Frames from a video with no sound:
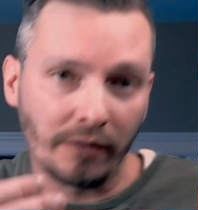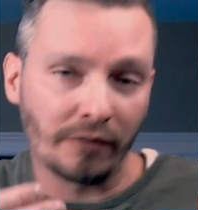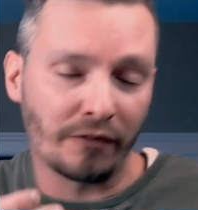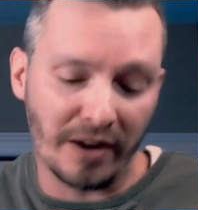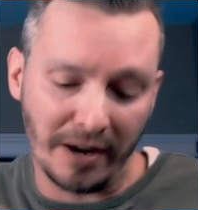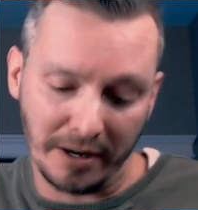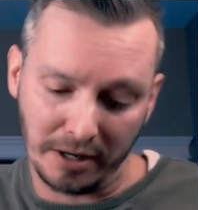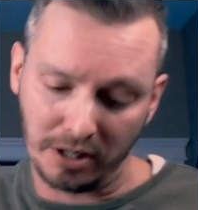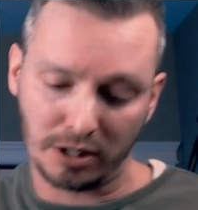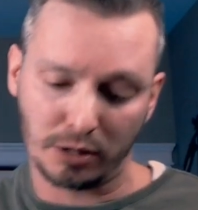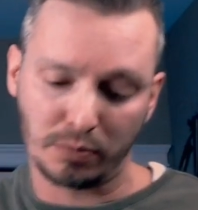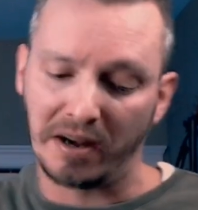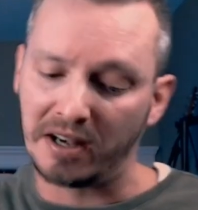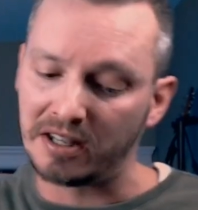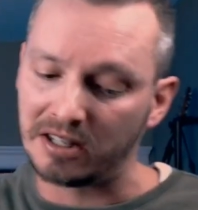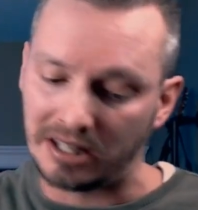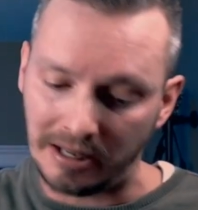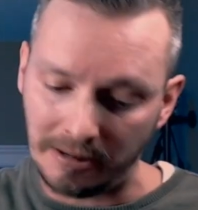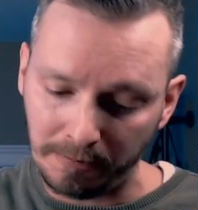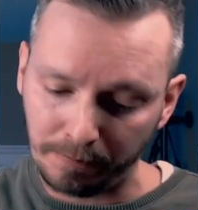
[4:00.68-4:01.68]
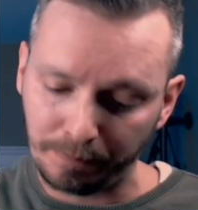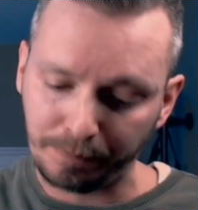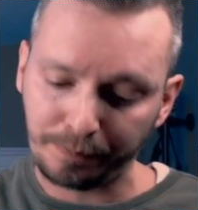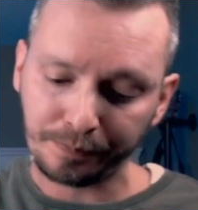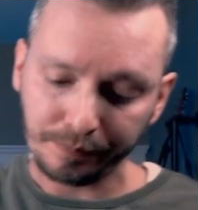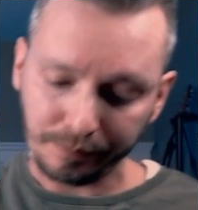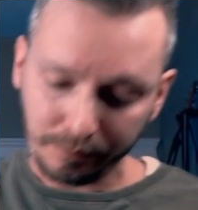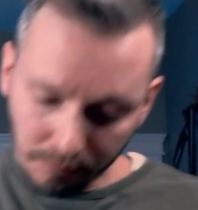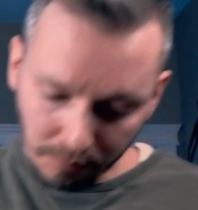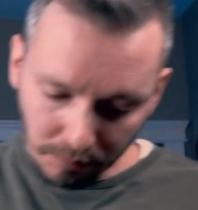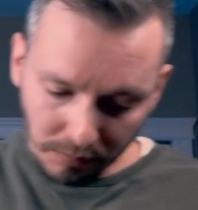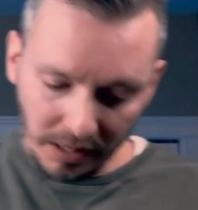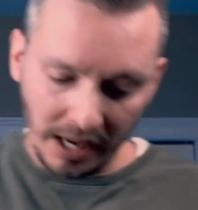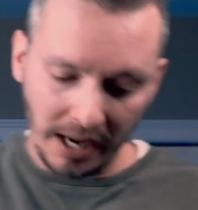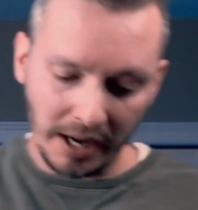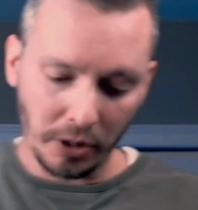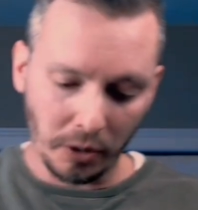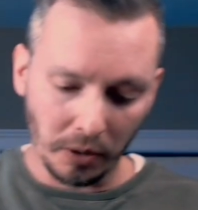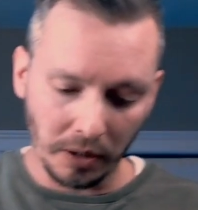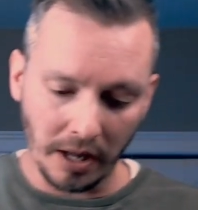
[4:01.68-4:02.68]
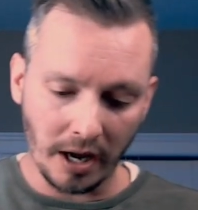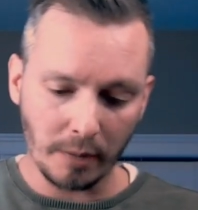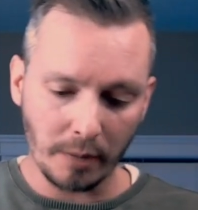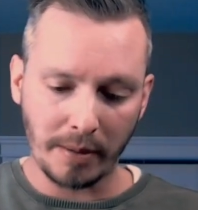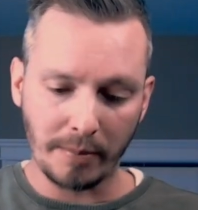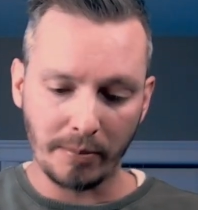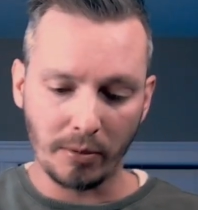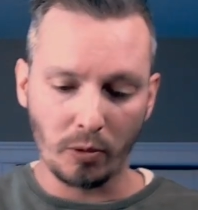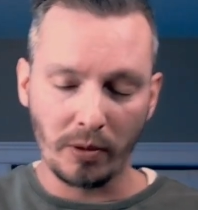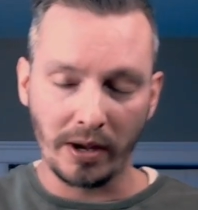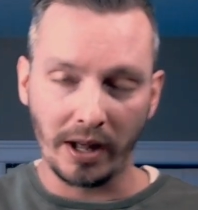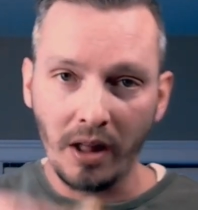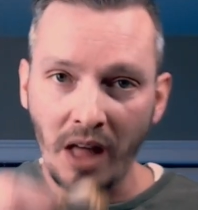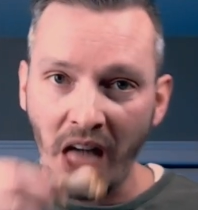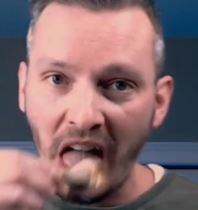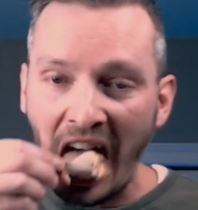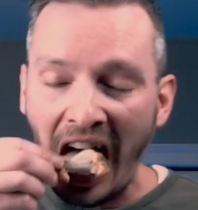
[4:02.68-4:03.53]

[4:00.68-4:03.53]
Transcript: find it spicy. I know a lot of people will.